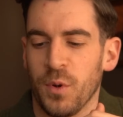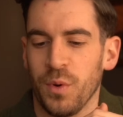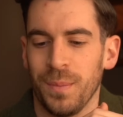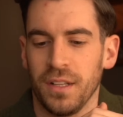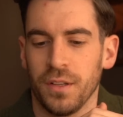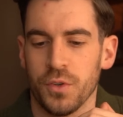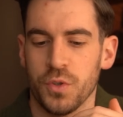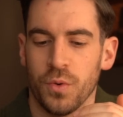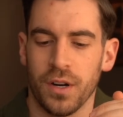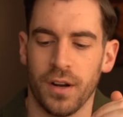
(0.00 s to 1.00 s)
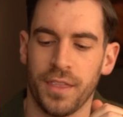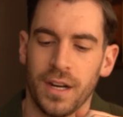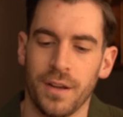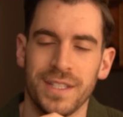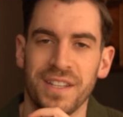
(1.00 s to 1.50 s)
It would be a little shorter. I
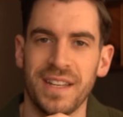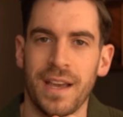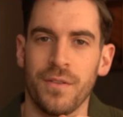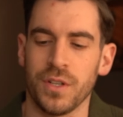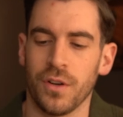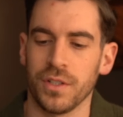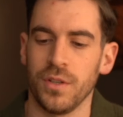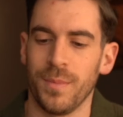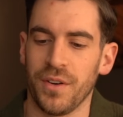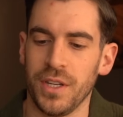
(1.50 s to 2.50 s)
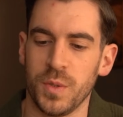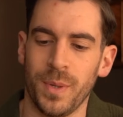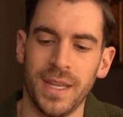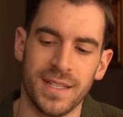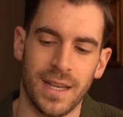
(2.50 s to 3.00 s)
thought I would sit down, talk to you about each
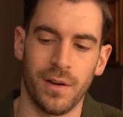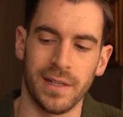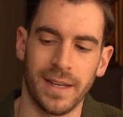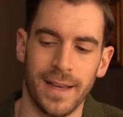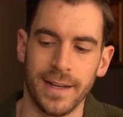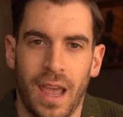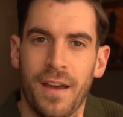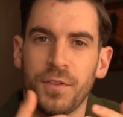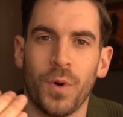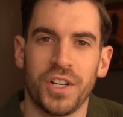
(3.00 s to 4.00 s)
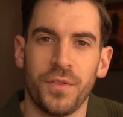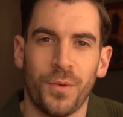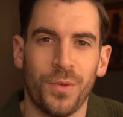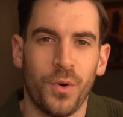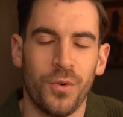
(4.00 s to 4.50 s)
piece, how I got it. After watching
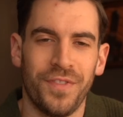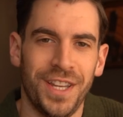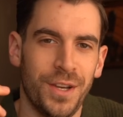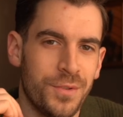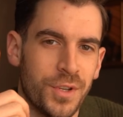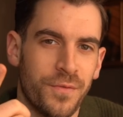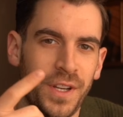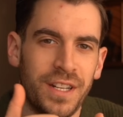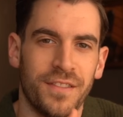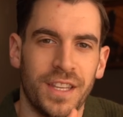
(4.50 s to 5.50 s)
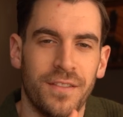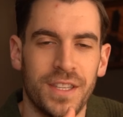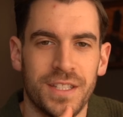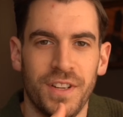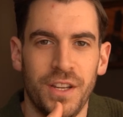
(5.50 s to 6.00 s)
through the whole video, don't forget to give
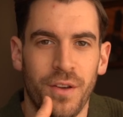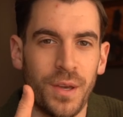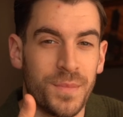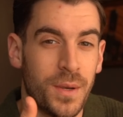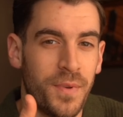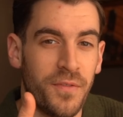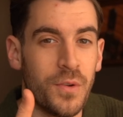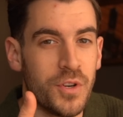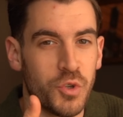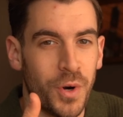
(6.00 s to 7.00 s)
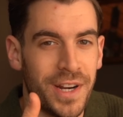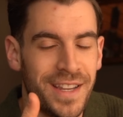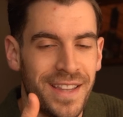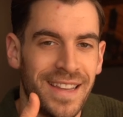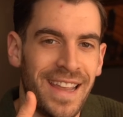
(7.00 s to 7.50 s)
this video a thumbs up if you enjoyed
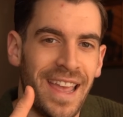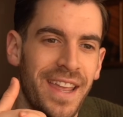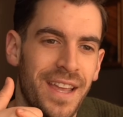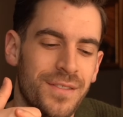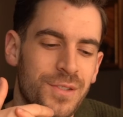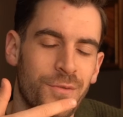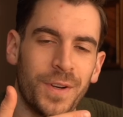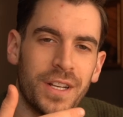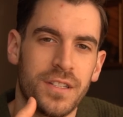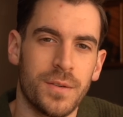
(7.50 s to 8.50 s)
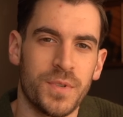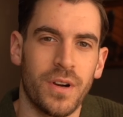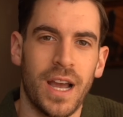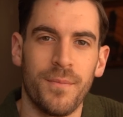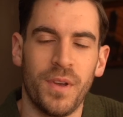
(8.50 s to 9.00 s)
it, and don't forget to
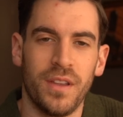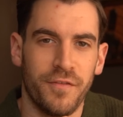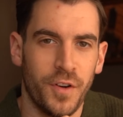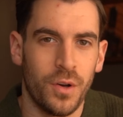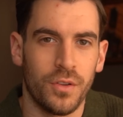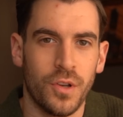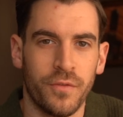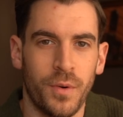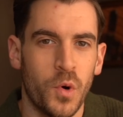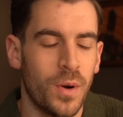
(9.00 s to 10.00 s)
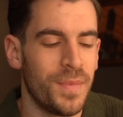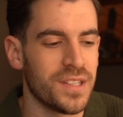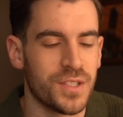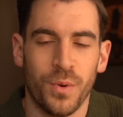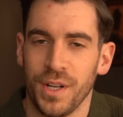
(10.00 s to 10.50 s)
subscribe and follow along for more
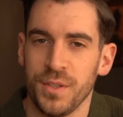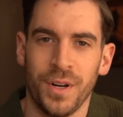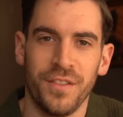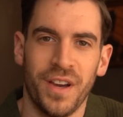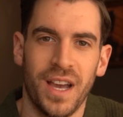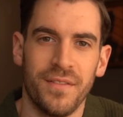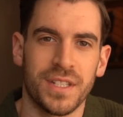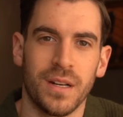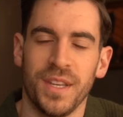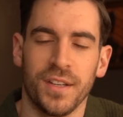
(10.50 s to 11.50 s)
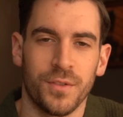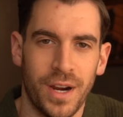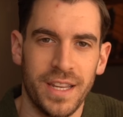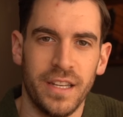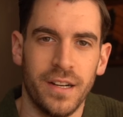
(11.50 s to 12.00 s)
because 2025 is going to be a
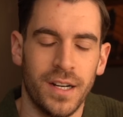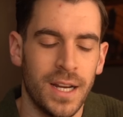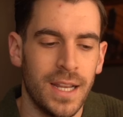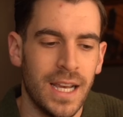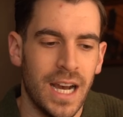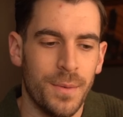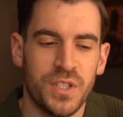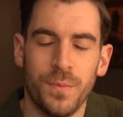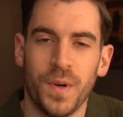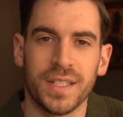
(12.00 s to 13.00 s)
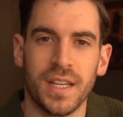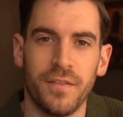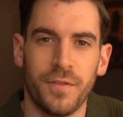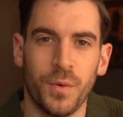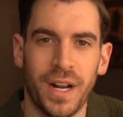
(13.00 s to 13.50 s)
great year. I'm super
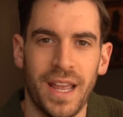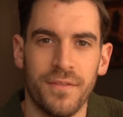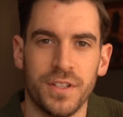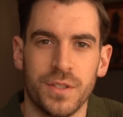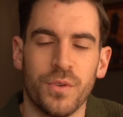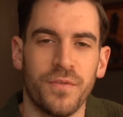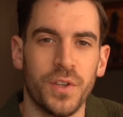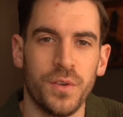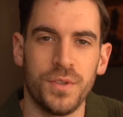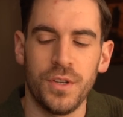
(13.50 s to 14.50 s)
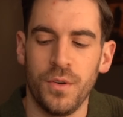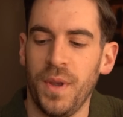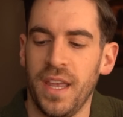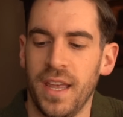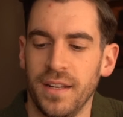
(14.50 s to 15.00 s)
excited for what I have in store for
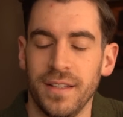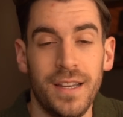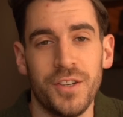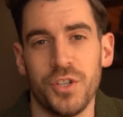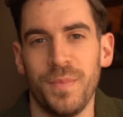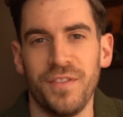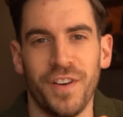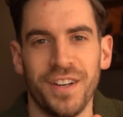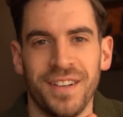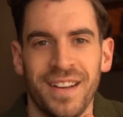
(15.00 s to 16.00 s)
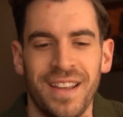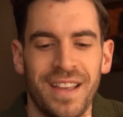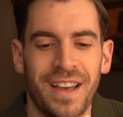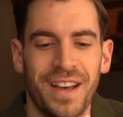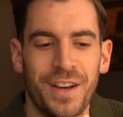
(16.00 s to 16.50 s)
YouTube, and yeah, it should be fun
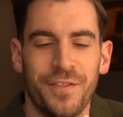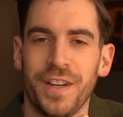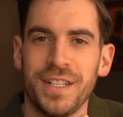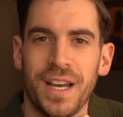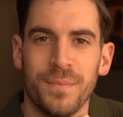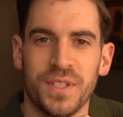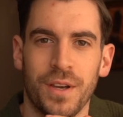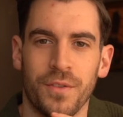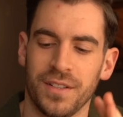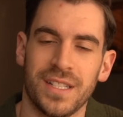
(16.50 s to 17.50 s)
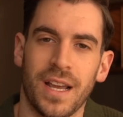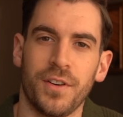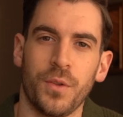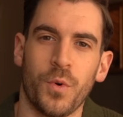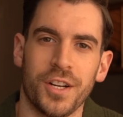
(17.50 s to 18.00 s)
time. So let's dive
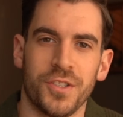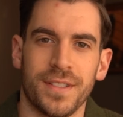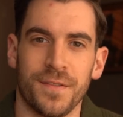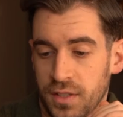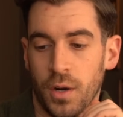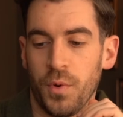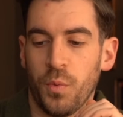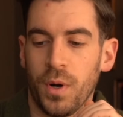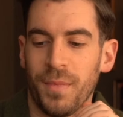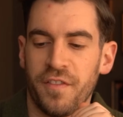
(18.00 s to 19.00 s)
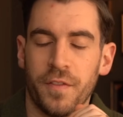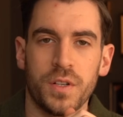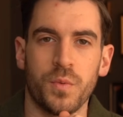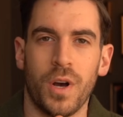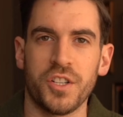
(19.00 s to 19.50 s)
into the watches. Start with one of my
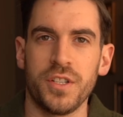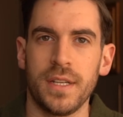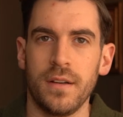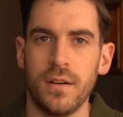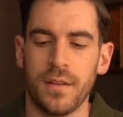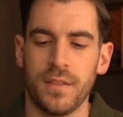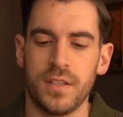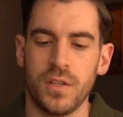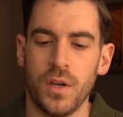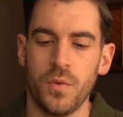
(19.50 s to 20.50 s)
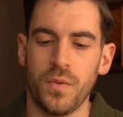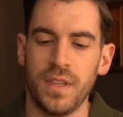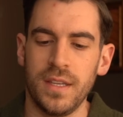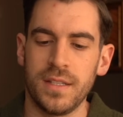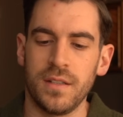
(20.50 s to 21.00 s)
first watches here. So
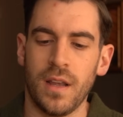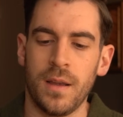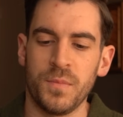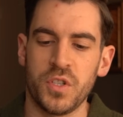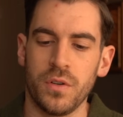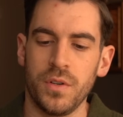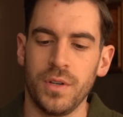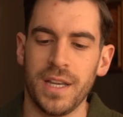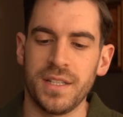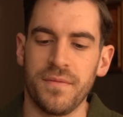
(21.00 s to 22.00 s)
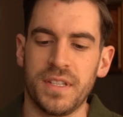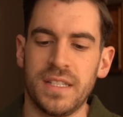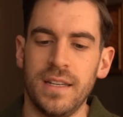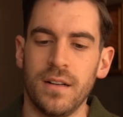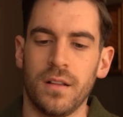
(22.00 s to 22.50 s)
this, I'm sure you guys have
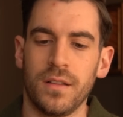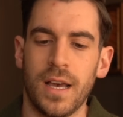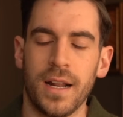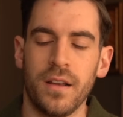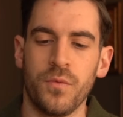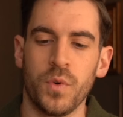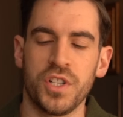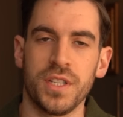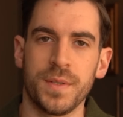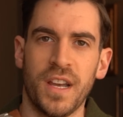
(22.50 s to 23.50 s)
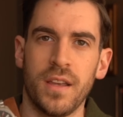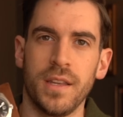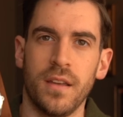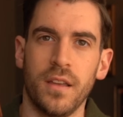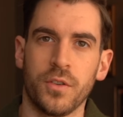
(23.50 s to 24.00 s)
seen a lot of, which is
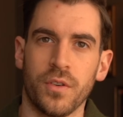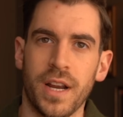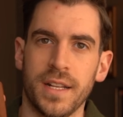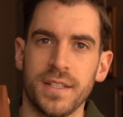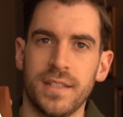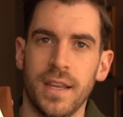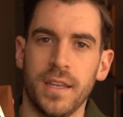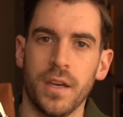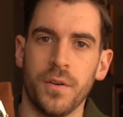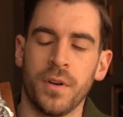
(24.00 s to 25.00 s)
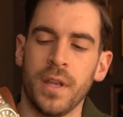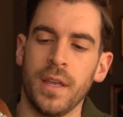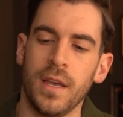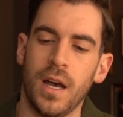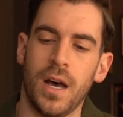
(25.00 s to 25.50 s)
my Grand Seiko
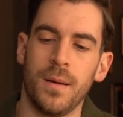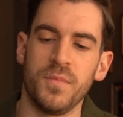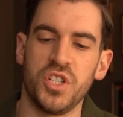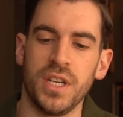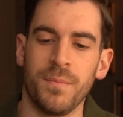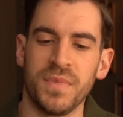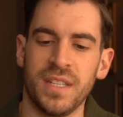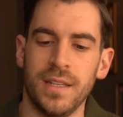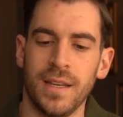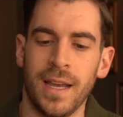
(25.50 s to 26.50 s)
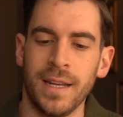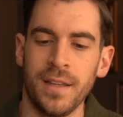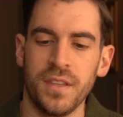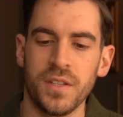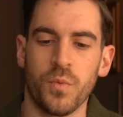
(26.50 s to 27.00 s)
GMT. I
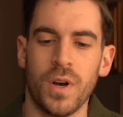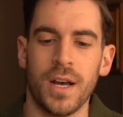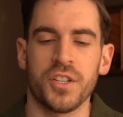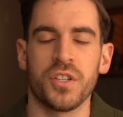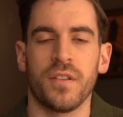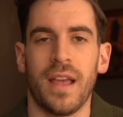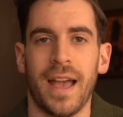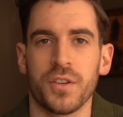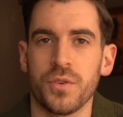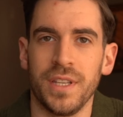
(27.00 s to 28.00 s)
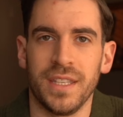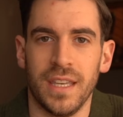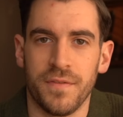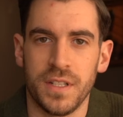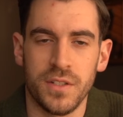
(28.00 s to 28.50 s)
got this watch actually
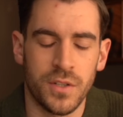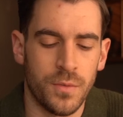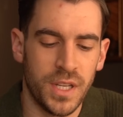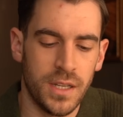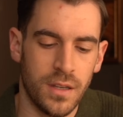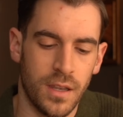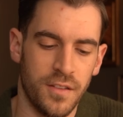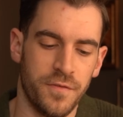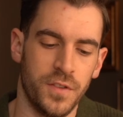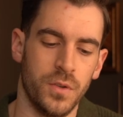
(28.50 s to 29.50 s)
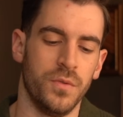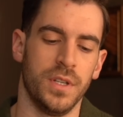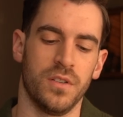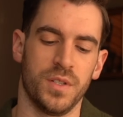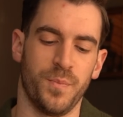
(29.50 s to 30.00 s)
gifted to me a few
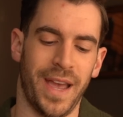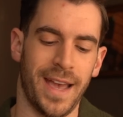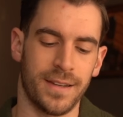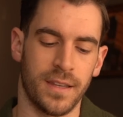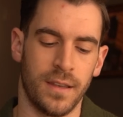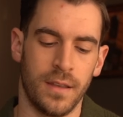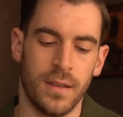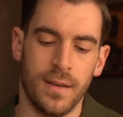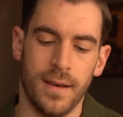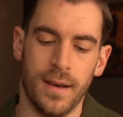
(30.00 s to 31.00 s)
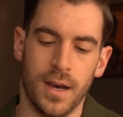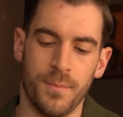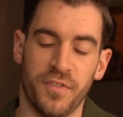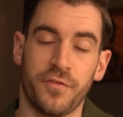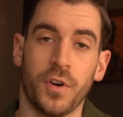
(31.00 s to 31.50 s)
years back
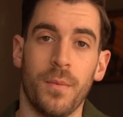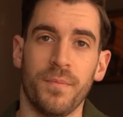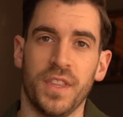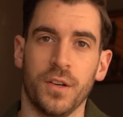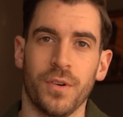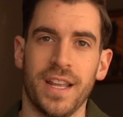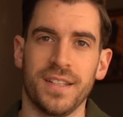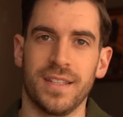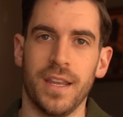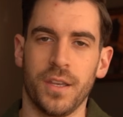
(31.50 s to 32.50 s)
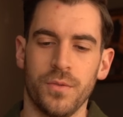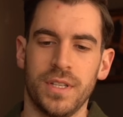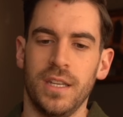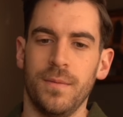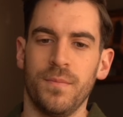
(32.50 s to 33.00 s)
from the Grand Seiko
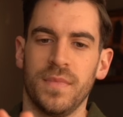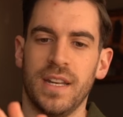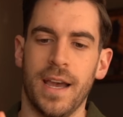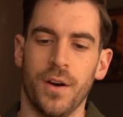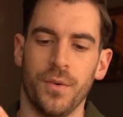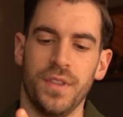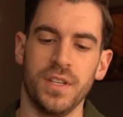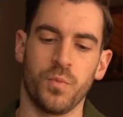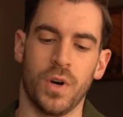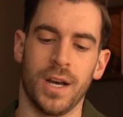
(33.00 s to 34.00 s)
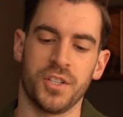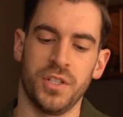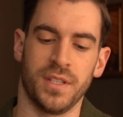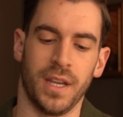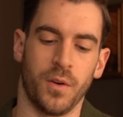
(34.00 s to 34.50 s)
team. Now this watch
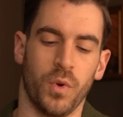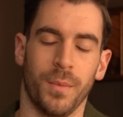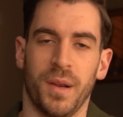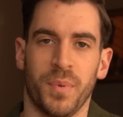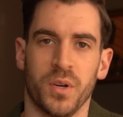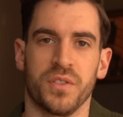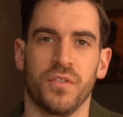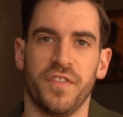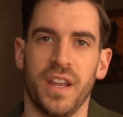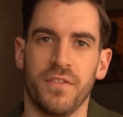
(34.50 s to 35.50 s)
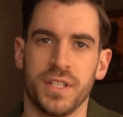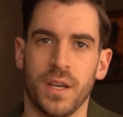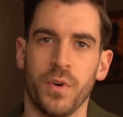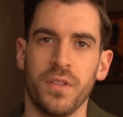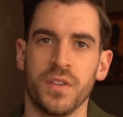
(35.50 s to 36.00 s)
is like one of my personal favorites.
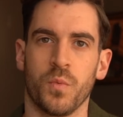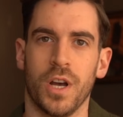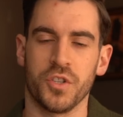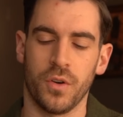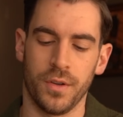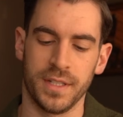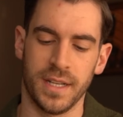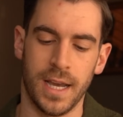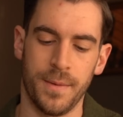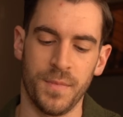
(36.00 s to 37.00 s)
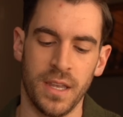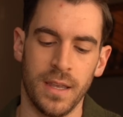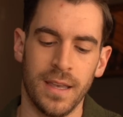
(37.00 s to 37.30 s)
I wear this watch all the time.